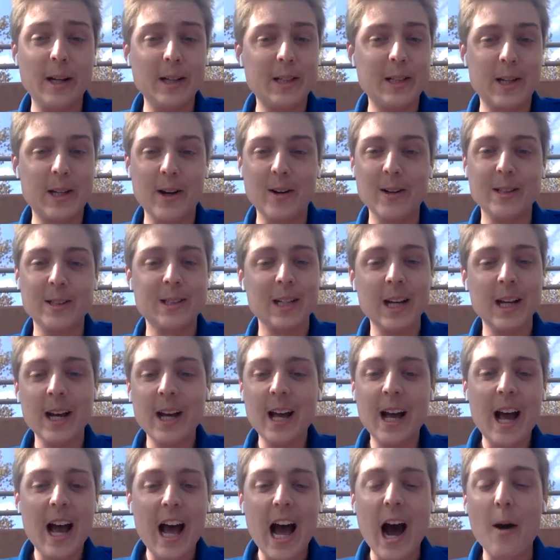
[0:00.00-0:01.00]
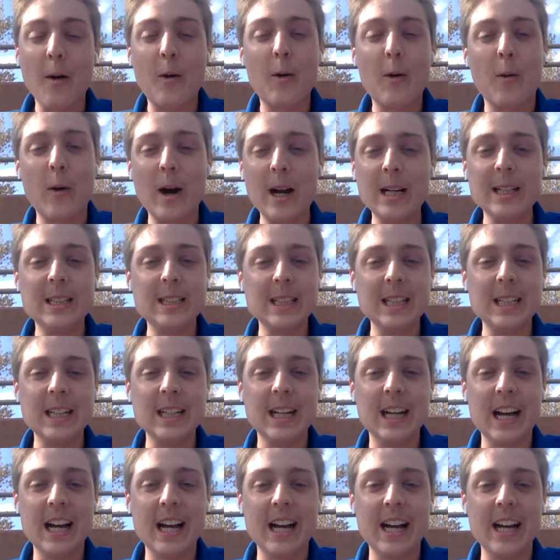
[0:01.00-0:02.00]
but it shows how
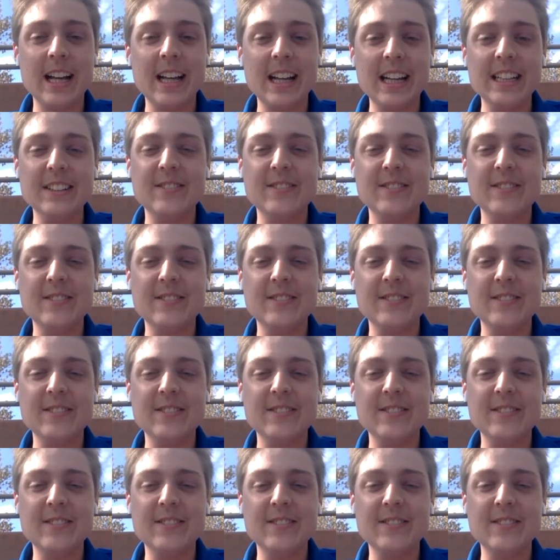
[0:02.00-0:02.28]
crazy of